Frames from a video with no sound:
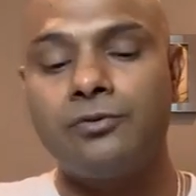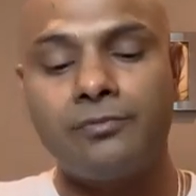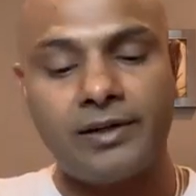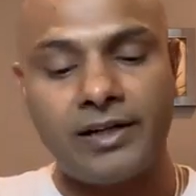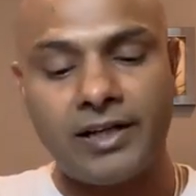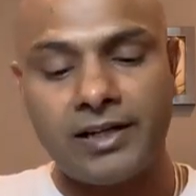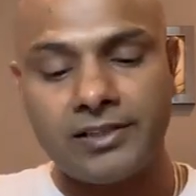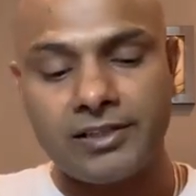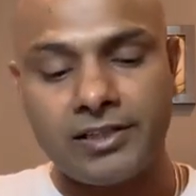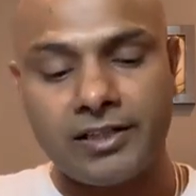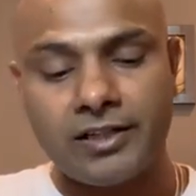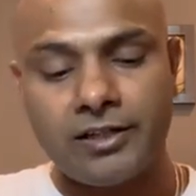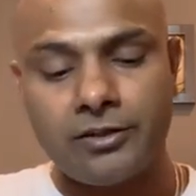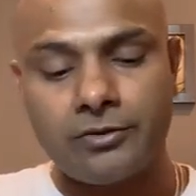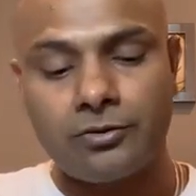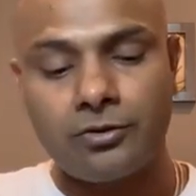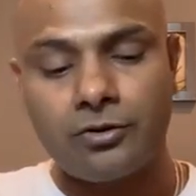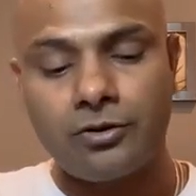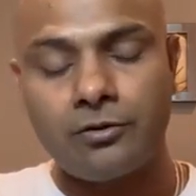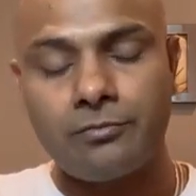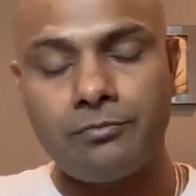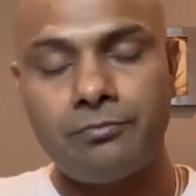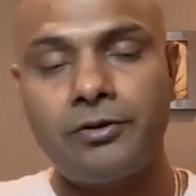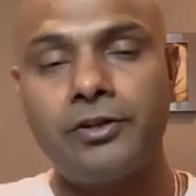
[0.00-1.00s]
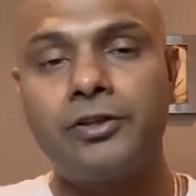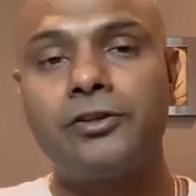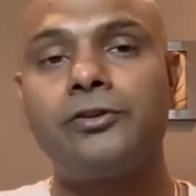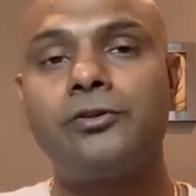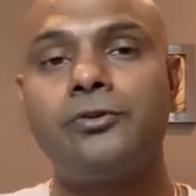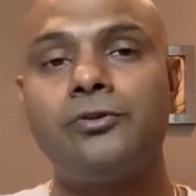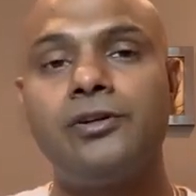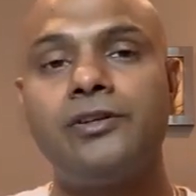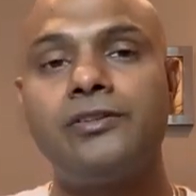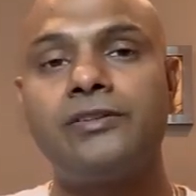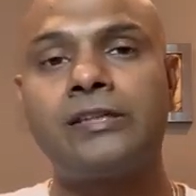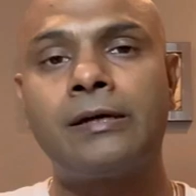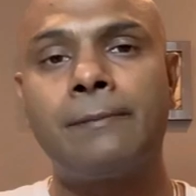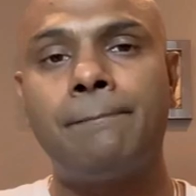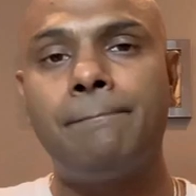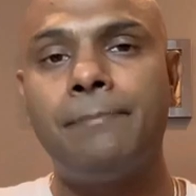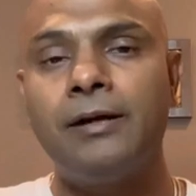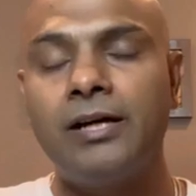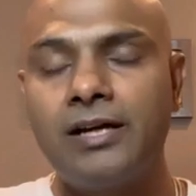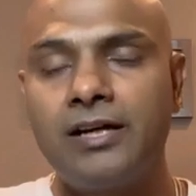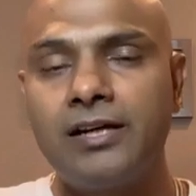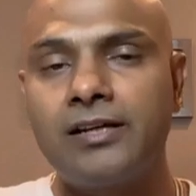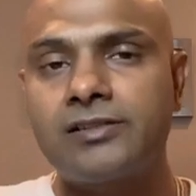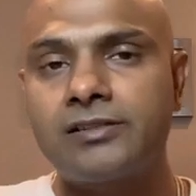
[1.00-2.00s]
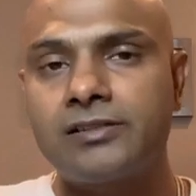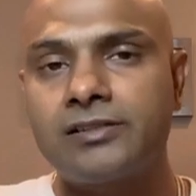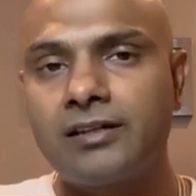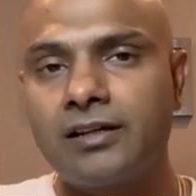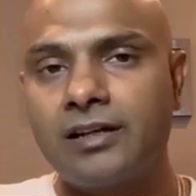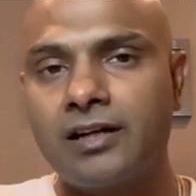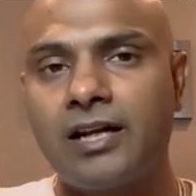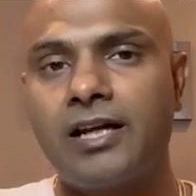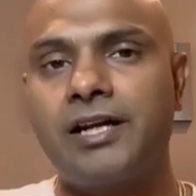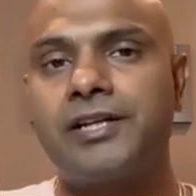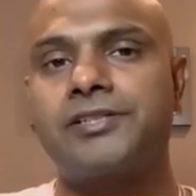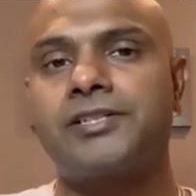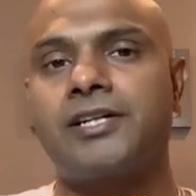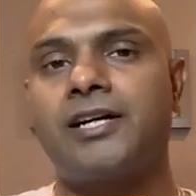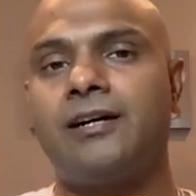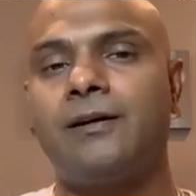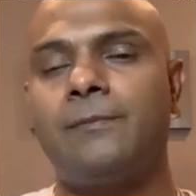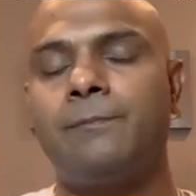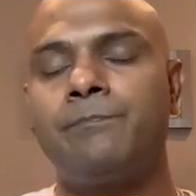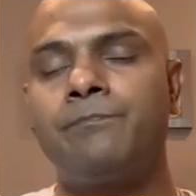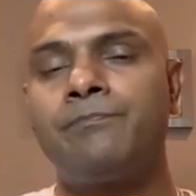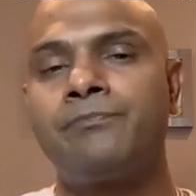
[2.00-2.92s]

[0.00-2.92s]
My Acharya told Mrityu is the biggest klesha.